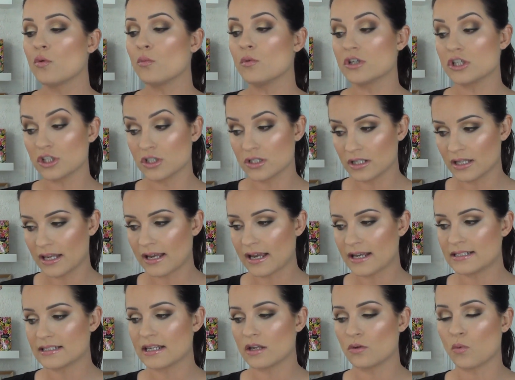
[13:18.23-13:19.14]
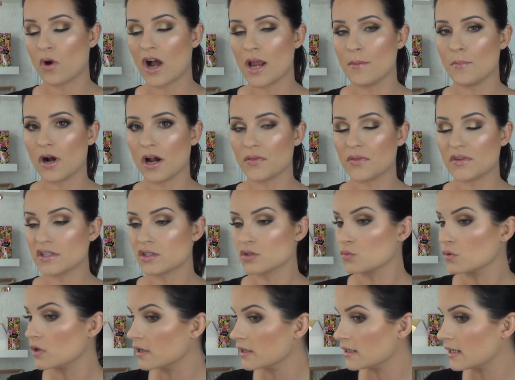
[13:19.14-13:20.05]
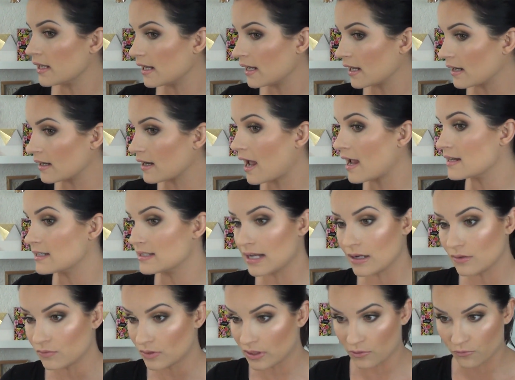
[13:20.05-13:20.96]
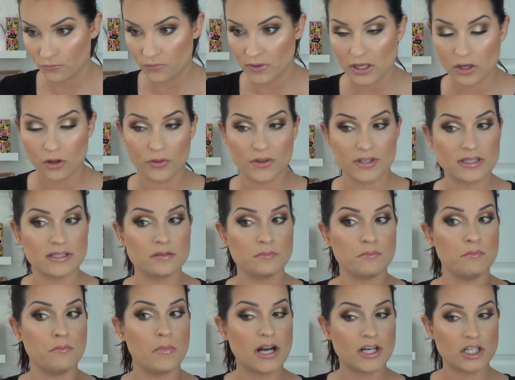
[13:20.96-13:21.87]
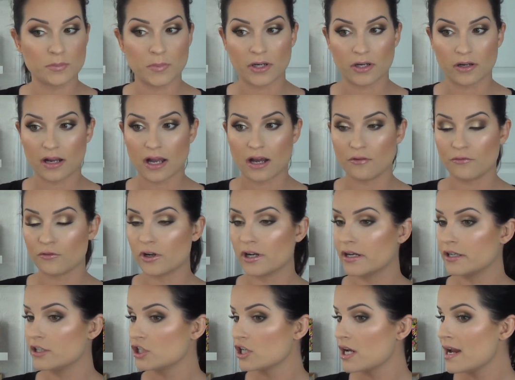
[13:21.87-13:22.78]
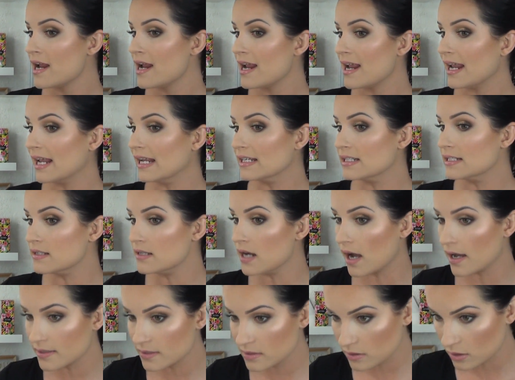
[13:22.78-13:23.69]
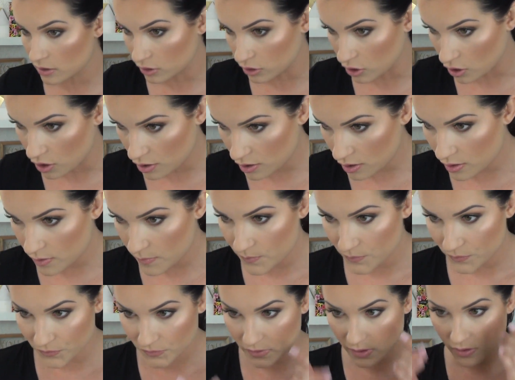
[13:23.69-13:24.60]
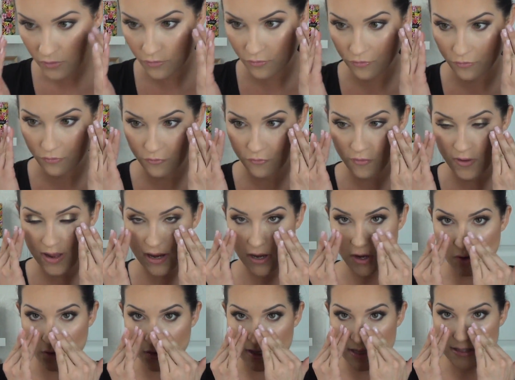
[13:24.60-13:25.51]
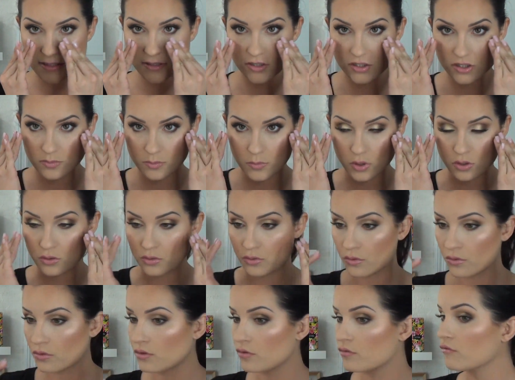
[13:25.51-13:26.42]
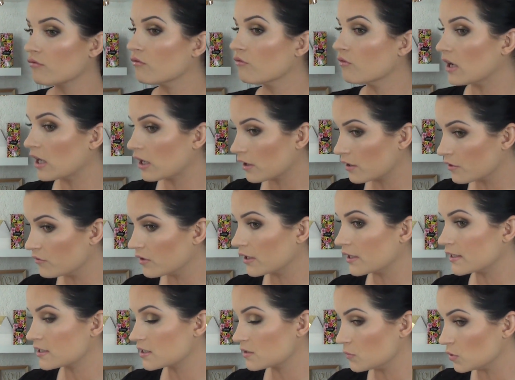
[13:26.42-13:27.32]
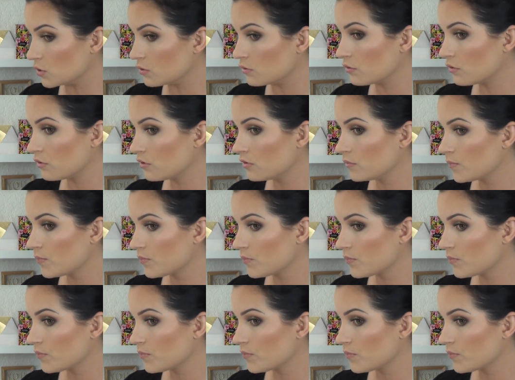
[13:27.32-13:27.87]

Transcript: which is, like I said, why I bought this one. And I definitely feel this is much better coverage. It does look very smooth, very, very smooth.